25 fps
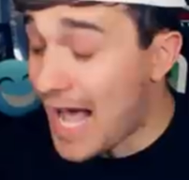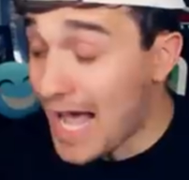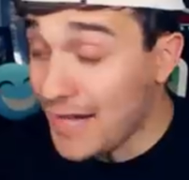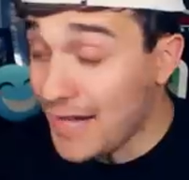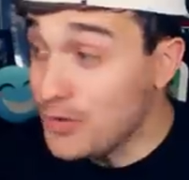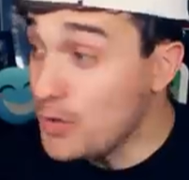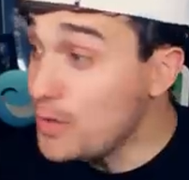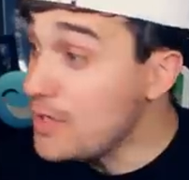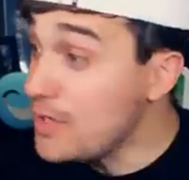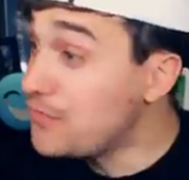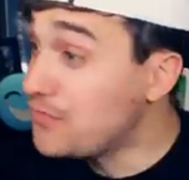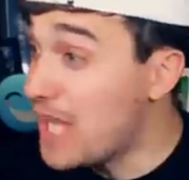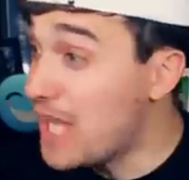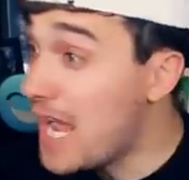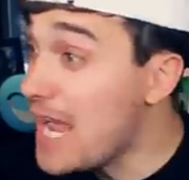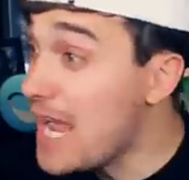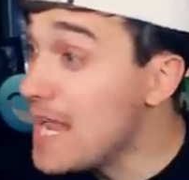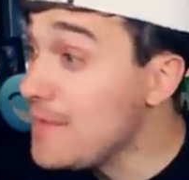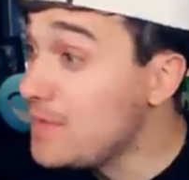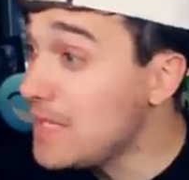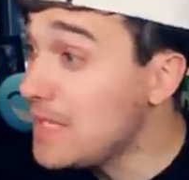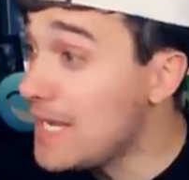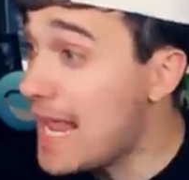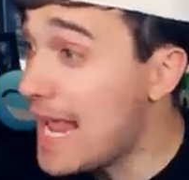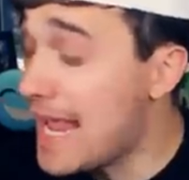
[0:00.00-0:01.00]
I don't have time
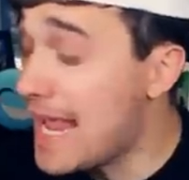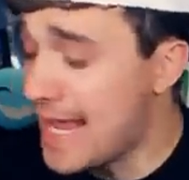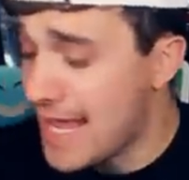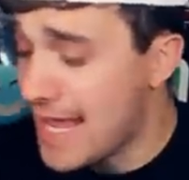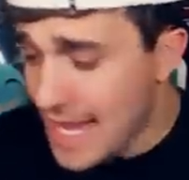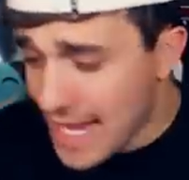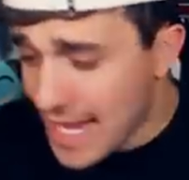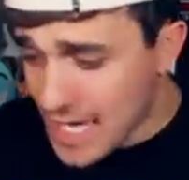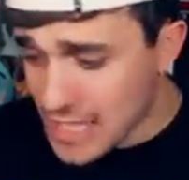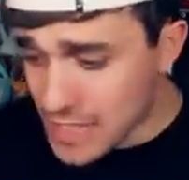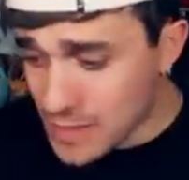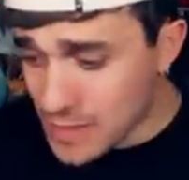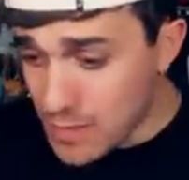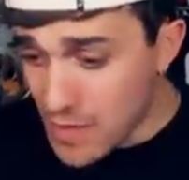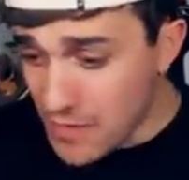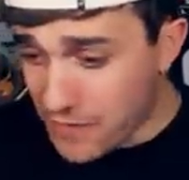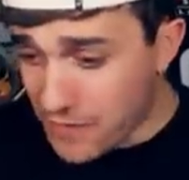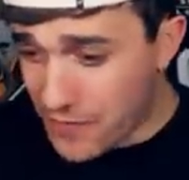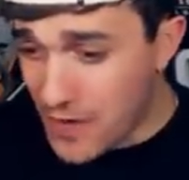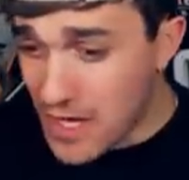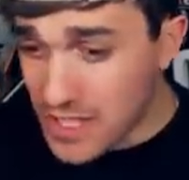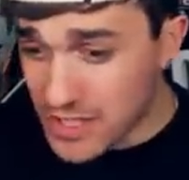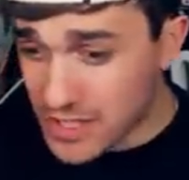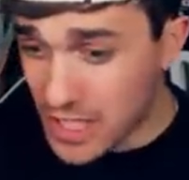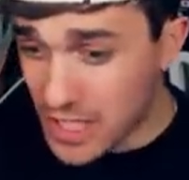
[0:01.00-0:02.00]
today. It's my
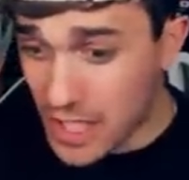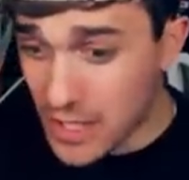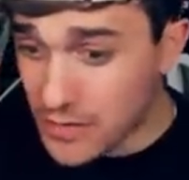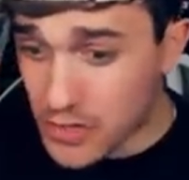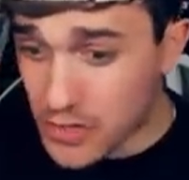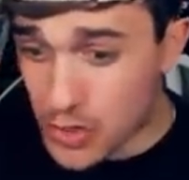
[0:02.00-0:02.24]
first day of